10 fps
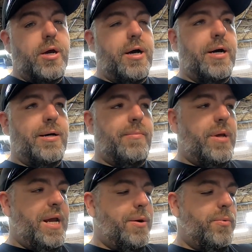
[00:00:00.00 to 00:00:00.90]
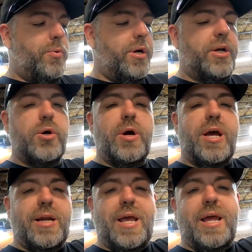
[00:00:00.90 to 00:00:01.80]
um, and we're going to go
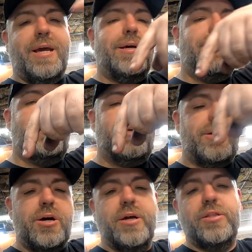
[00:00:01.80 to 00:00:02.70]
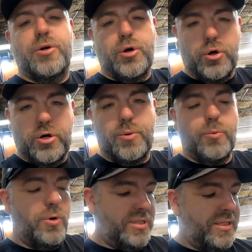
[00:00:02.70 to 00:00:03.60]
ahead and cut the hood
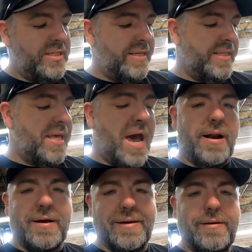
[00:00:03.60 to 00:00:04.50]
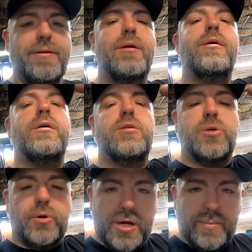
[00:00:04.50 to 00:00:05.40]
once it's to that height.
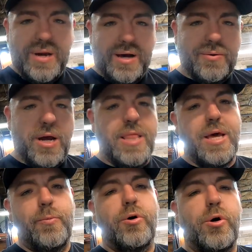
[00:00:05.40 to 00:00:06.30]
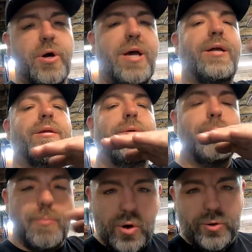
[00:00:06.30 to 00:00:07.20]
So it'll come down, and then we'll go ahead,
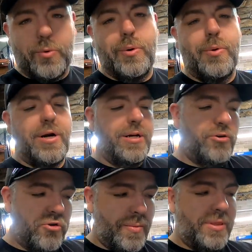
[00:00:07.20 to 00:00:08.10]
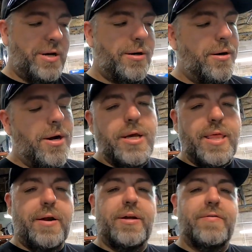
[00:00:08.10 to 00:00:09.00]
mark where we want it, and trim it there.
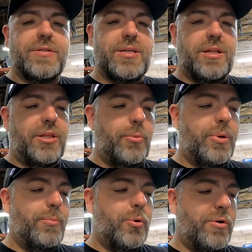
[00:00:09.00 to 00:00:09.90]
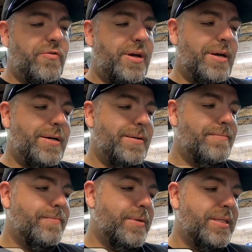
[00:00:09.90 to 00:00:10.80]
That'll give us a little bit more of a, uh,
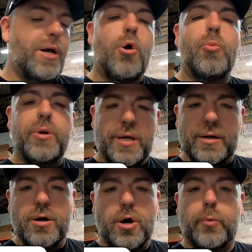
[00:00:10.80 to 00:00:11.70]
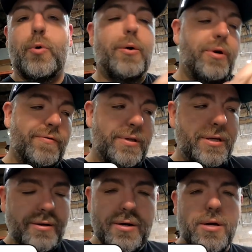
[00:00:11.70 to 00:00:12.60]
let's say, opening around
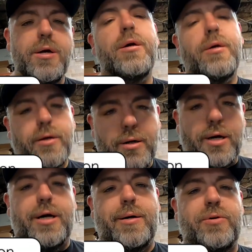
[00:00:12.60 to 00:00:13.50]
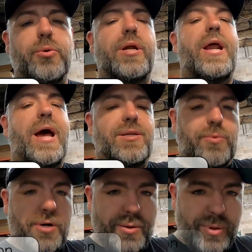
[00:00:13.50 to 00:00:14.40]
everything. Uh, doing it as
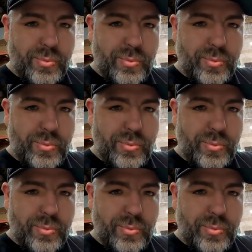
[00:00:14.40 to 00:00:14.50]
we're gonna